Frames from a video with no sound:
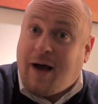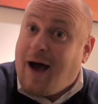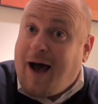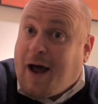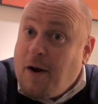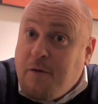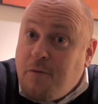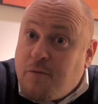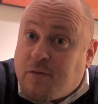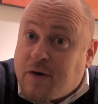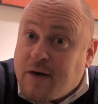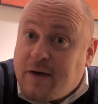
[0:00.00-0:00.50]

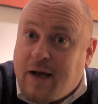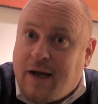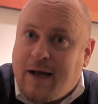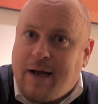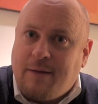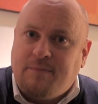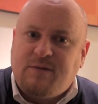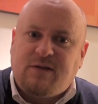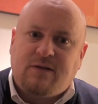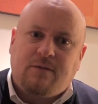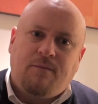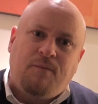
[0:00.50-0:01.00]
hundred
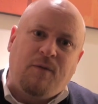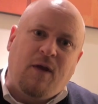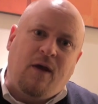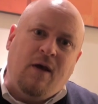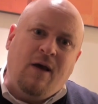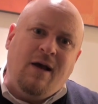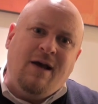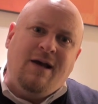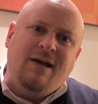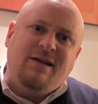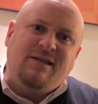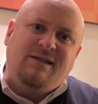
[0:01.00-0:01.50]
apps,
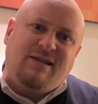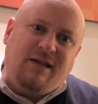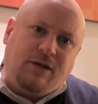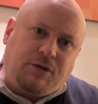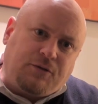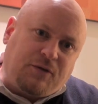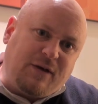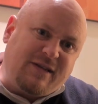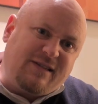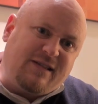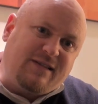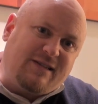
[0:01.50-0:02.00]

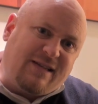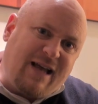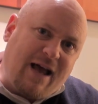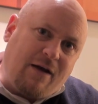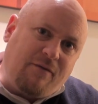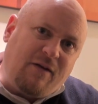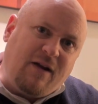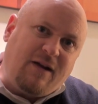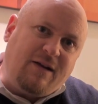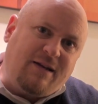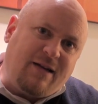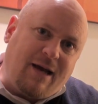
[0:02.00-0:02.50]
Citrix is
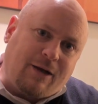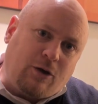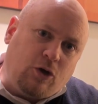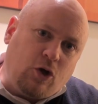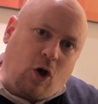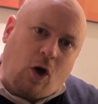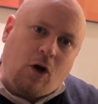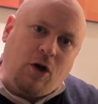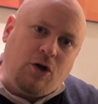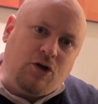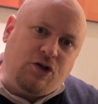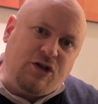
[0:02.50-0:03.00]
having
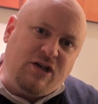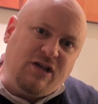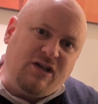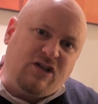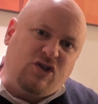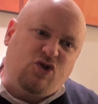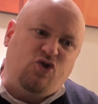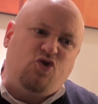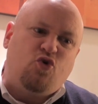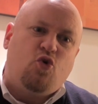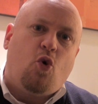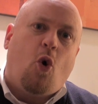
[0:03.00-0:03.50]

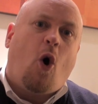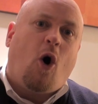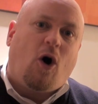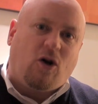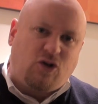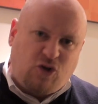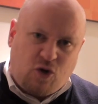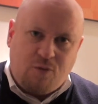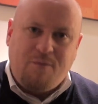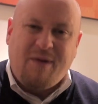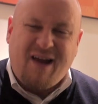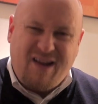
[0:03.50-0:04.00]
technologies to
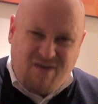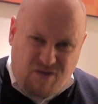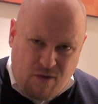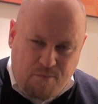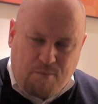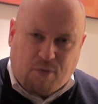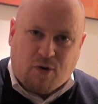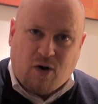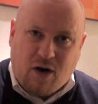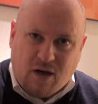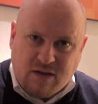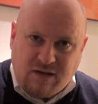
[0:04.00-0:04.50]
automate the
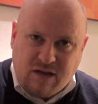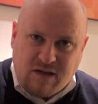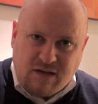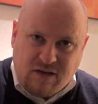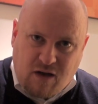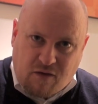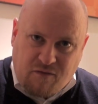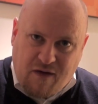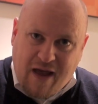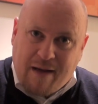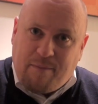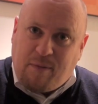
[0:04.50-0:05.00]

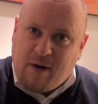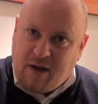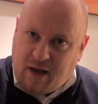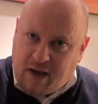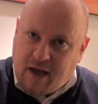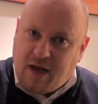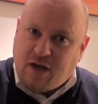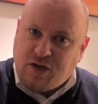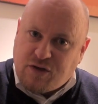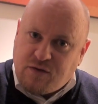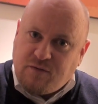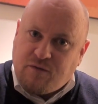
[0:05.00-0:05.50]
process of
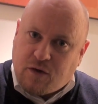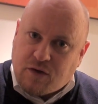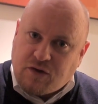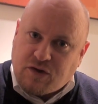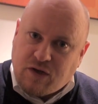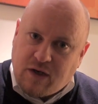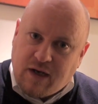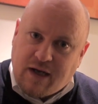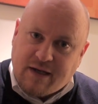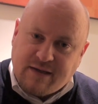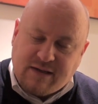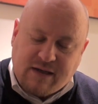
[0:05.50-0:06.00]
application
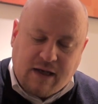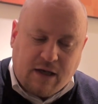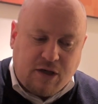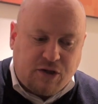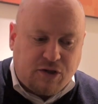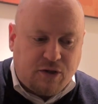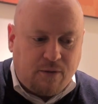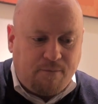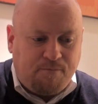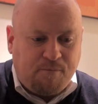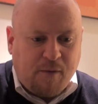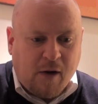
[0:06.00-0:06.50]

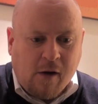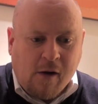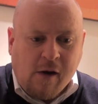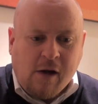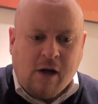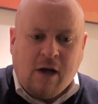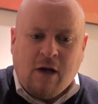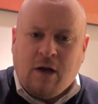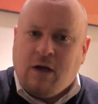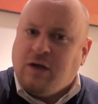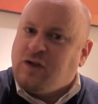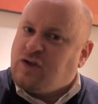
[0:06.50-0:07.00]
virtualization.
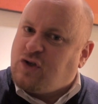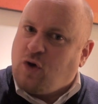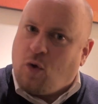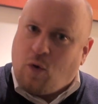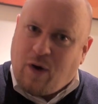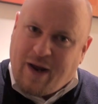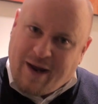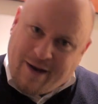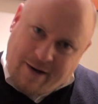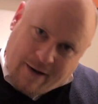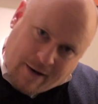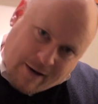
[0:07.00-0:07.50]

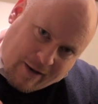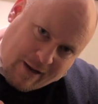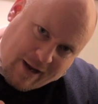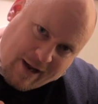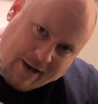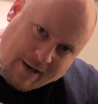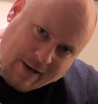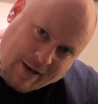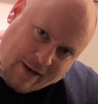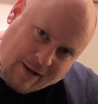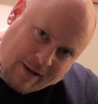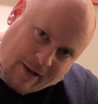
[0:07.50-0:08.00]
So in
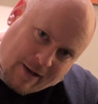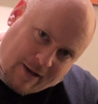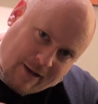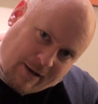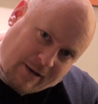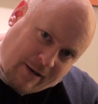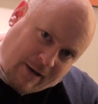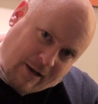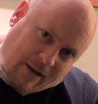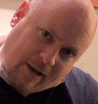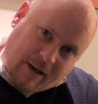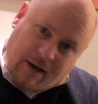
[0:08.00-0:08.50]

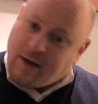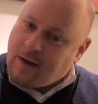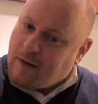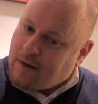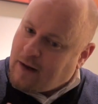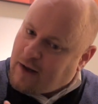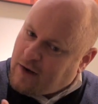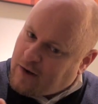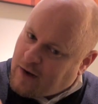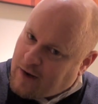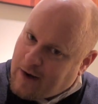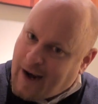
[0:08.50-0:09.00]

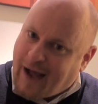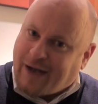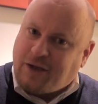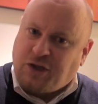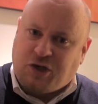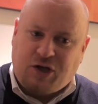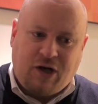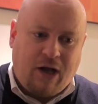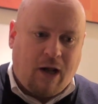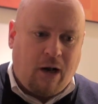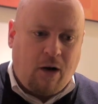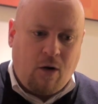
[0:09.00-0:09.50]
a
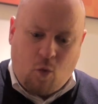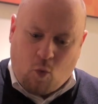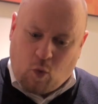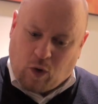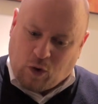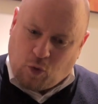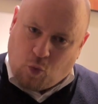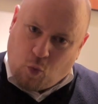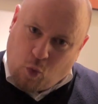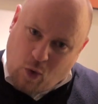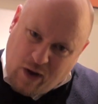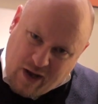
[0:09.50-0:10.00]
nutshell,
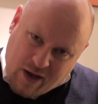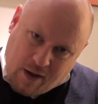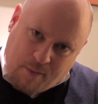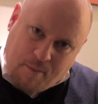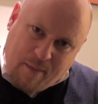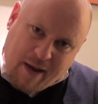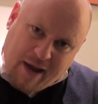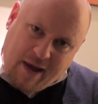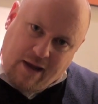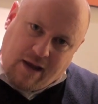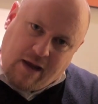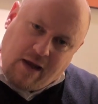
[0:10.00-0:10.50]
what we are
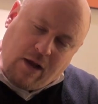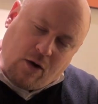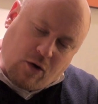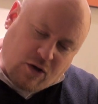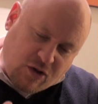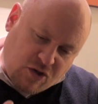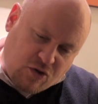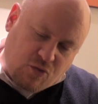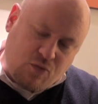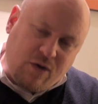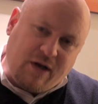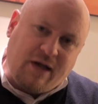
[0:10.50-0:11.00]
making
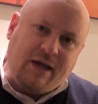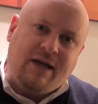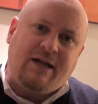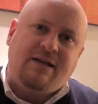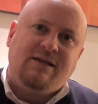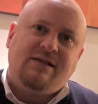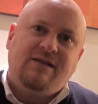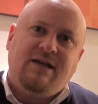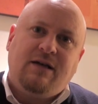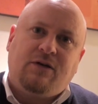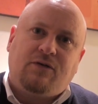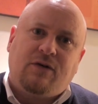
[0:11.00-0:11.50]
and doing at
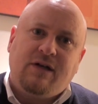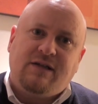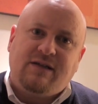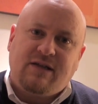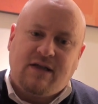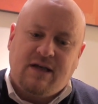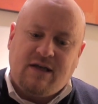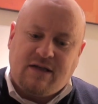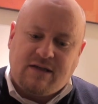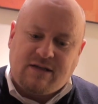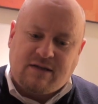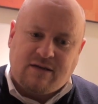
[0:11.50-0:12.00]

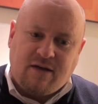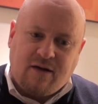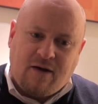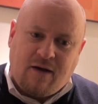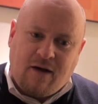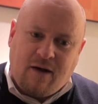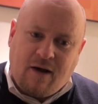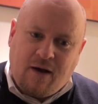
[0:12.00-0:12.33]
Citrix is